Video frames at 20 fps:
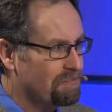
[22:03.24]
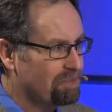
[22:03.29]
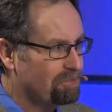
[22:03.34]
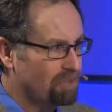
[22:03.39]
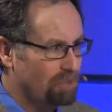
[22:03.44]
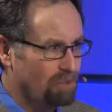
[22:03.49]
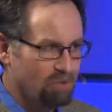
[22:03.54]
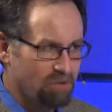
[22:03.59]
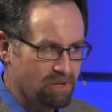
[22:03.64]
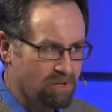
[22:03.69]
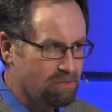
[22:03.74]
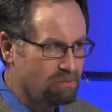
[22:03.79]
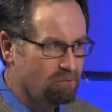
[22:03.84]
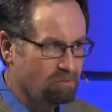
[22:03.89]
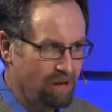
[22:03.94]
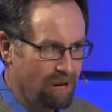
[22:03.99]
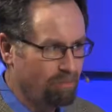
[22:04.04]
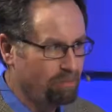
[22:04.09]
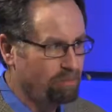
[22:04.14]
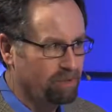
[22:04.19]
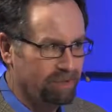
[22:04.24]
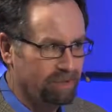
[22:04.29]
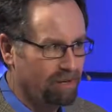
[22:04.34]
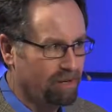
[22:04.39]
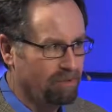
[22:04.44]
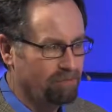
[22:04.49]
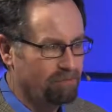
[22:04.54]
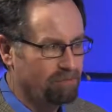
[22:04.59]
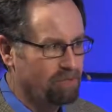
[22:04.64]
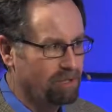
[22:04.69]
viewers probably
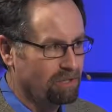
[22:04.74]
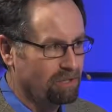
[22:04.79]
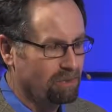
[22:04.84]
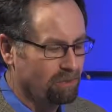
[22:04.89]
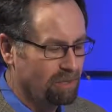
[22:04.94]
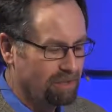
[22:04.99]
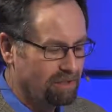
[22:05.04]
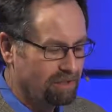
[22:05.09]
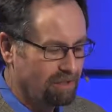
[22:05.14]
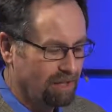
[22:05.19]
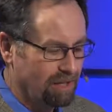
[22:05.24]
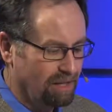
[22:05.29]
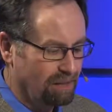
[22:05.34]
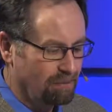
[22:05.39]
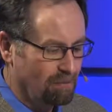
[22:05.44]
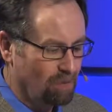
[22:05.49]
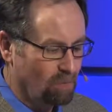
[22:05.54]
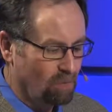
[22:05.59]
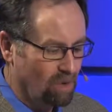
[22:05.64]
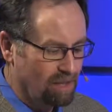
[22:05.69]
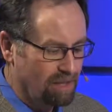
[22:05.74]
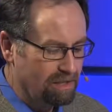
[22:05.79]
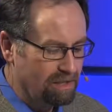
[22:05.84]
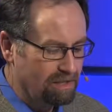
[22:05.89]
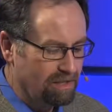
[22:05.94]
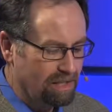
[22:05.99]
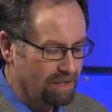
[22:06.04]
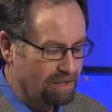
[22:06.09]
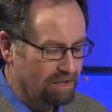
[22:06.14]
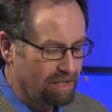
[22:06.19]
are familiar with,
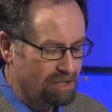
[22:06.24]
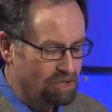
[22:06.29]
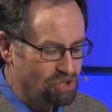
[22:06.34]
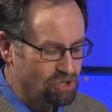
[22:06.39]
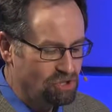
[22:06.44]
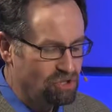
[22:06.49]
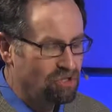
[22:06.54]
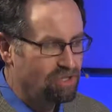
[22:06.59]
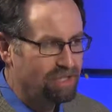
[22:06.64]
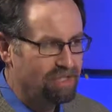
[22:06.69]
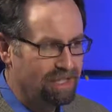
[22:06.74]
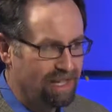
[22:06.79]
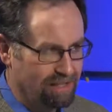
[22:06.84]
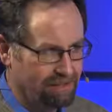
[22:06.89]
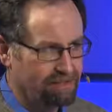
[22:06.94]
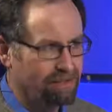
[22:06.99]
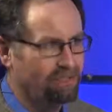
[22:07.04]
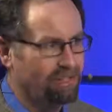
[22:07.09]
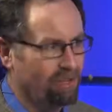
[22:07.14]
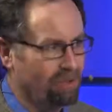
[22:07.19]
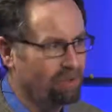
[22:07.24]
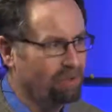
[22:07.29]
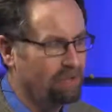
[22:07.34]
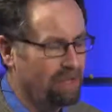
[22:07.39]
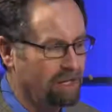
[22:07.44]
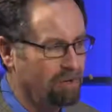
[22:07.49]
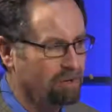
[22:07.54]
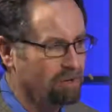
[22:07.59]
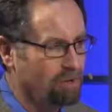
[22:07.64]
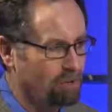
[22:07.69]
one that they should get to know if
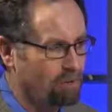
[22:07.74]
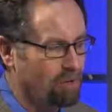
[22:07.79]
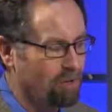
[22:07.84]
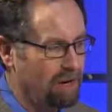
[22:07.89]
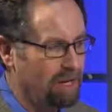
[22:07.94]
they don't know more.